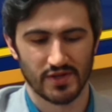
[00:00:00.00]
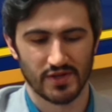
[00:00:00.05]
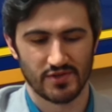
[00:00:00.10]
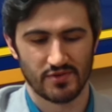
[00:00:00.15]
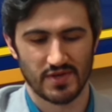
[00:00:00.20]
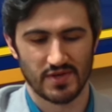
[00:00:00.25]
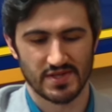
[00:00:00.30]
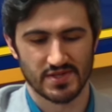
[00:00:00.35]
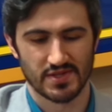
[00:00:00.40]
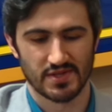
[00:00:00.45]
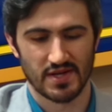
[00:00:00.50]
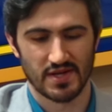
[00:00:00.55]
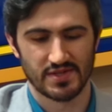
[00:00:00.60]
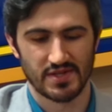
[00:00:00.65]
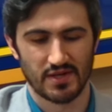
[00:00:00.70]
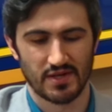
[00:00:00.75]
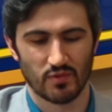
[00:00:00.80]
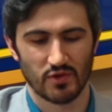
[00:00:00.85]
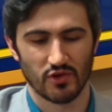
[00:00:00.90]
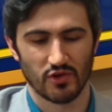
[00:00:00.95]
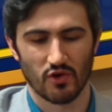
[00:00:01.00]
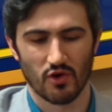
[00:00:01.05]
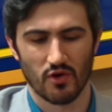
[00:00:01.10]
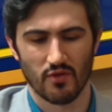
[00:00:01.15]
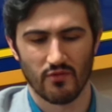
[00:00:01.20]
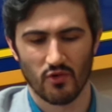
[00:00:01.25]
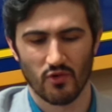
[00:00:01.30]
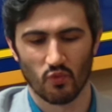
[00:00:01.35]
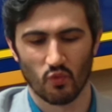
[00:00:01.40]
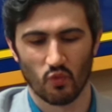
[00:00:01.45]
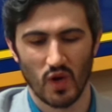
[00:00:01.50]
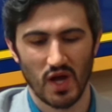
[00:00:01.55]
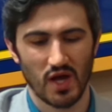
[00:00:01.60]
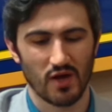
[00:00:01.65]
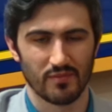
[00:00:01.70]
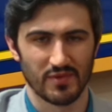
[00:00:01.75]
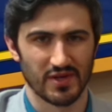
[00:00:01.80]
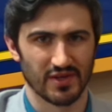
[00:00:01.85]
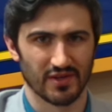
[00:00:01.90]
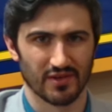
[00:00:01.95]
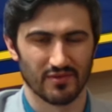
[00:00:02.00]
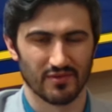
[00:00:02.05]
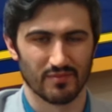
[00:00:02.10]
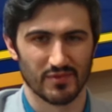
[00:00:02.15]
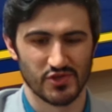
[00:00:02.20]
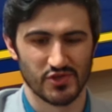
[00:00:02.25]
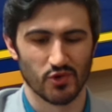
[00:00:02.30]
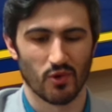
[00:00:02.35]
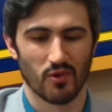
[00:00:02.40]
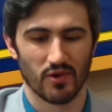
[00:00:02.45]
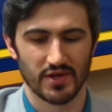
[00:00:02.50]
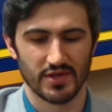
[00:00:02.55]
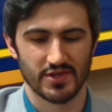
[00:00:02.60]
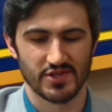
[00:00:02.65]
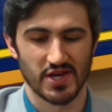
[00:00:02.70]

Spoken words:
in 2019 with overwhelming majority.